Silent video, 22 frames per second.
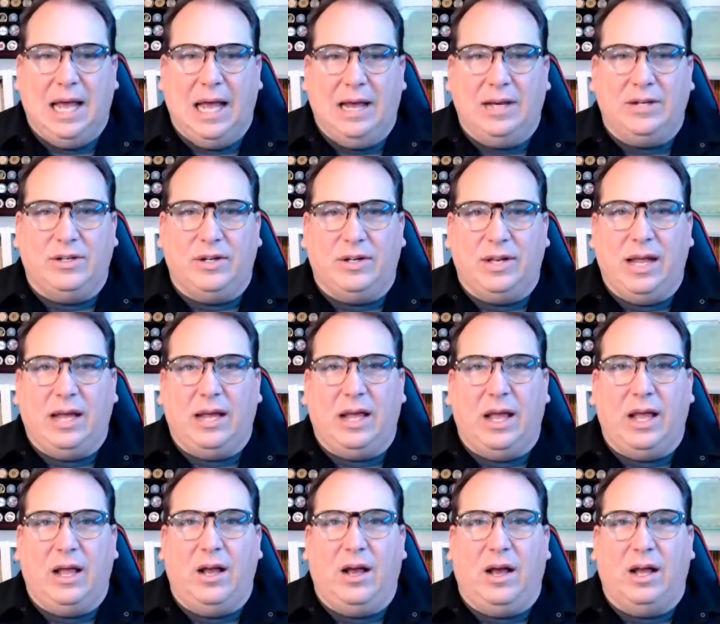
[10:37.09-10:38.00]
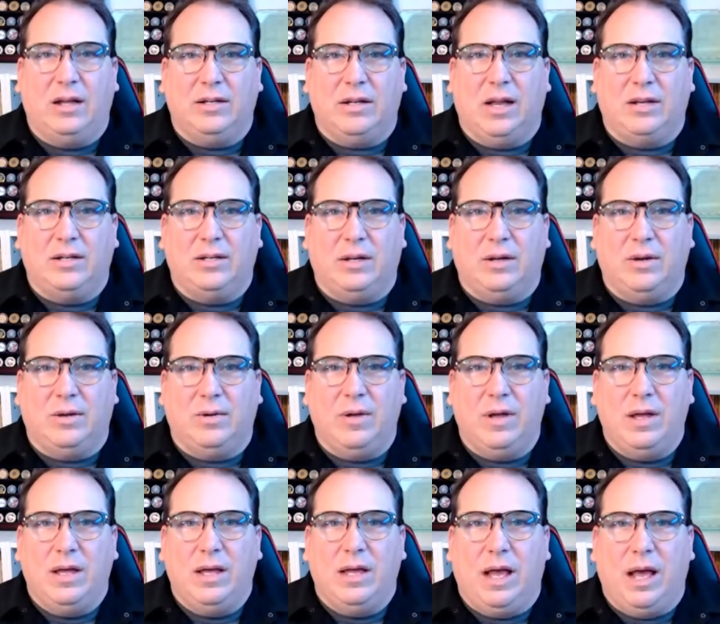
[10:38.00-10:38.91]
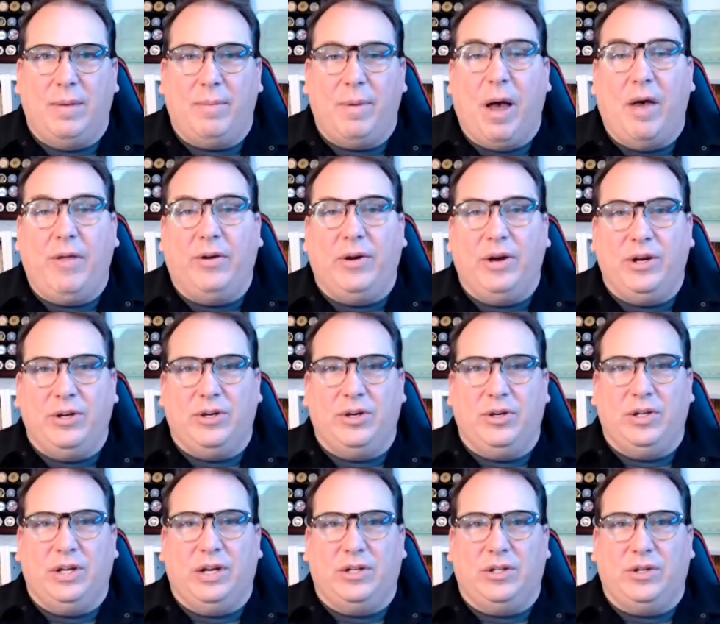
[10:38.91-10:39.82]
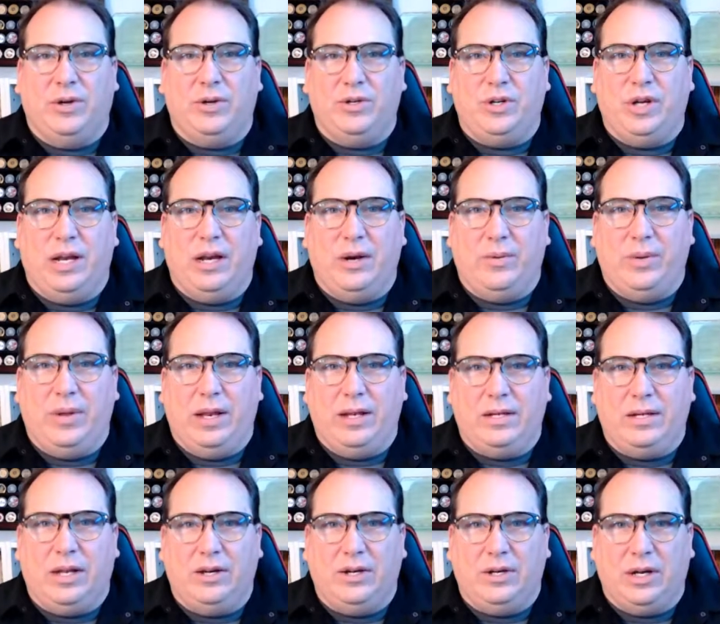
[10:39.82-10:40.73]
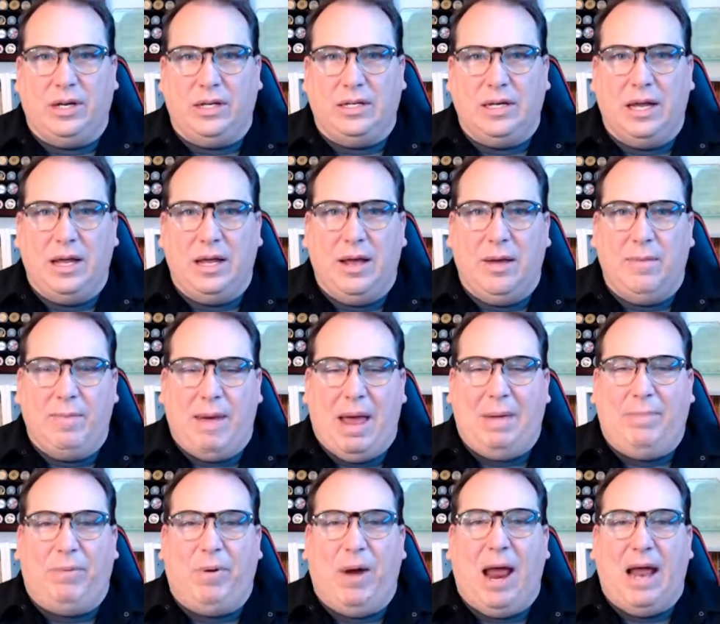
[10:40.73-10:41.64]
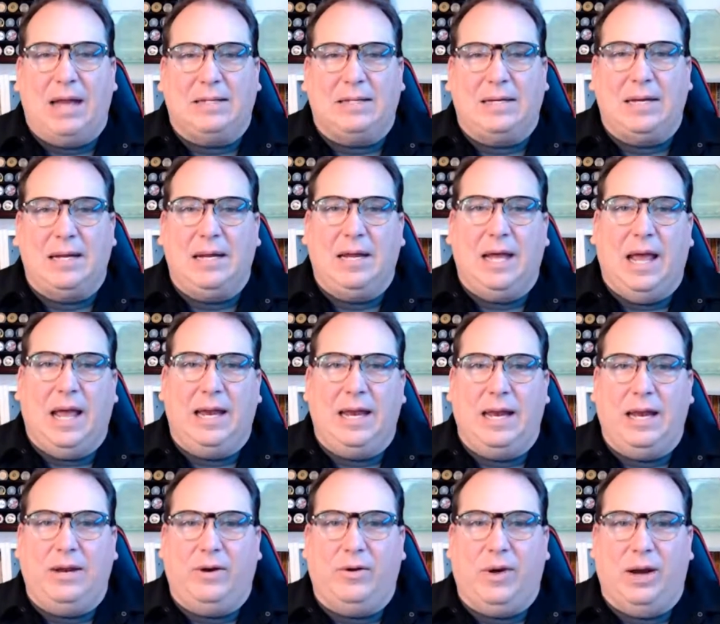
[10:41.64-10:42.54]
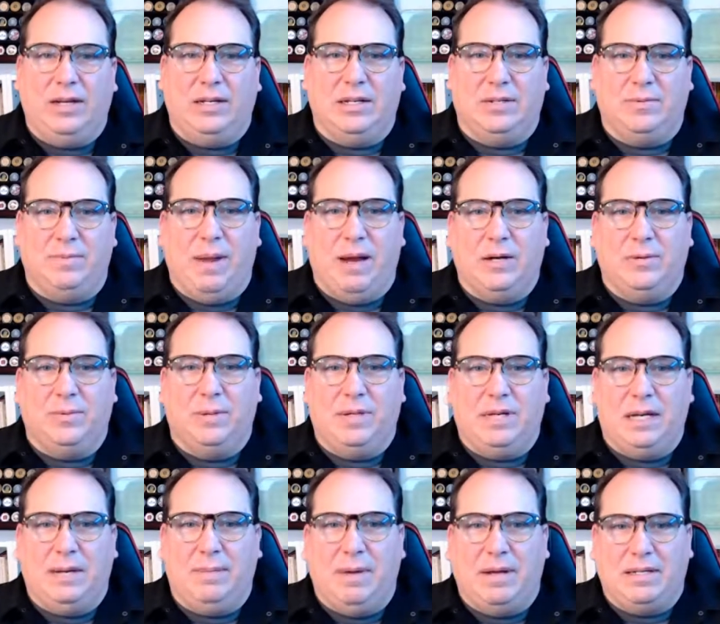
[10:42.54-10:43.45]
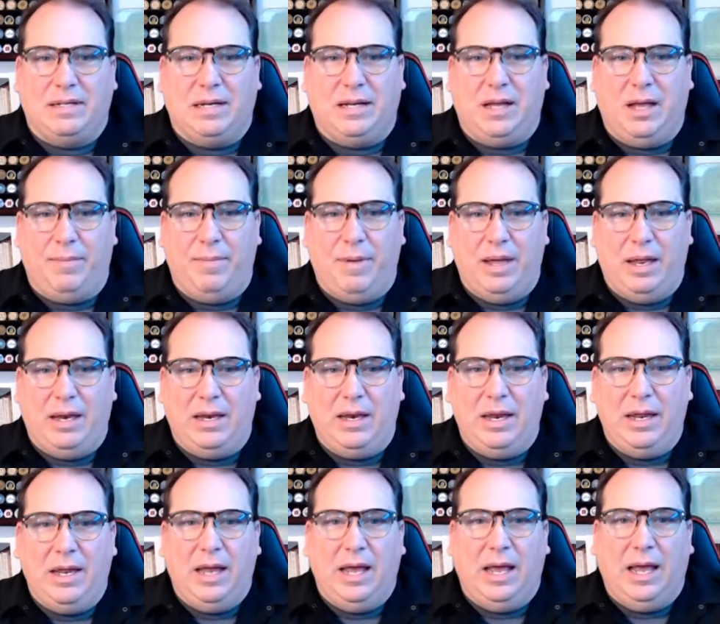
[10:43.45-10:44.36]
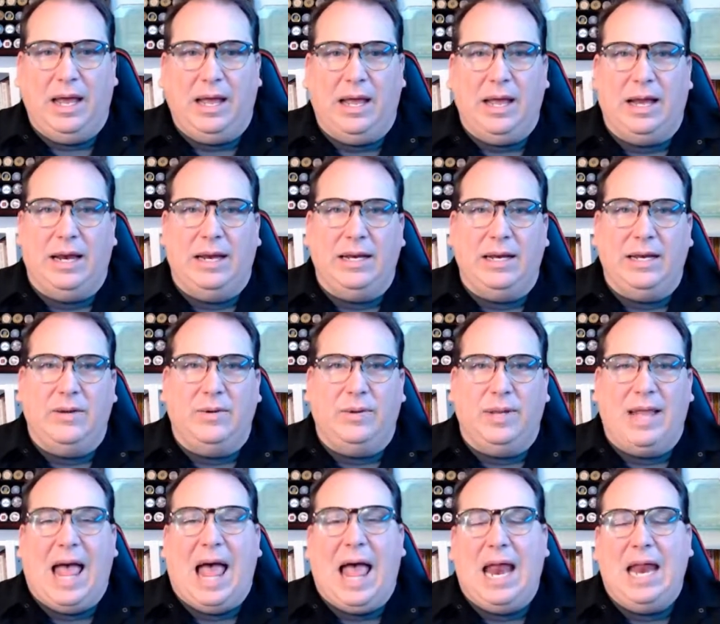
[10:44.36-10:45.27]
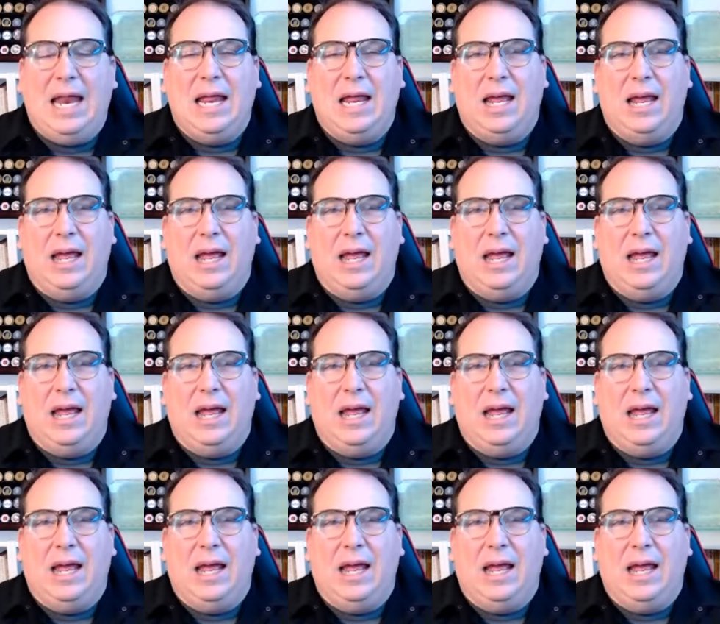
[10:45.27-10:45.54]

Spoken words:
And so that can cause also other issues associated with it, such as bad press. And then the crisis management team has to come in and kind of deal with that.